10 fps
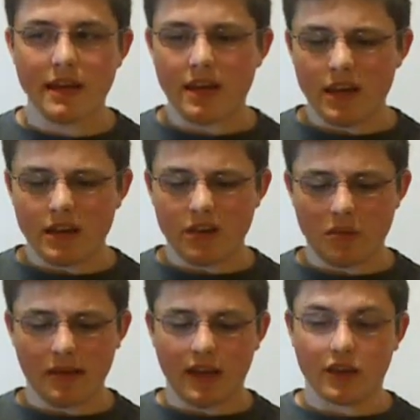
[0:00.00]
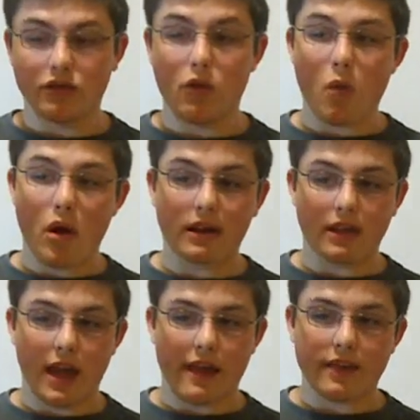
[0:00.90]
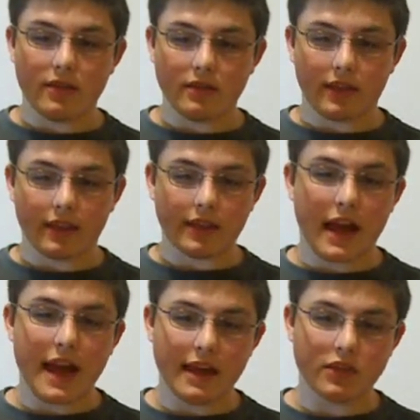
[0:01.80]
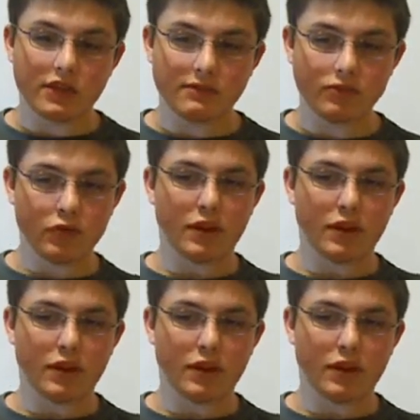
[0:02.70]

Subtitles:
but you don't want it like I had this where the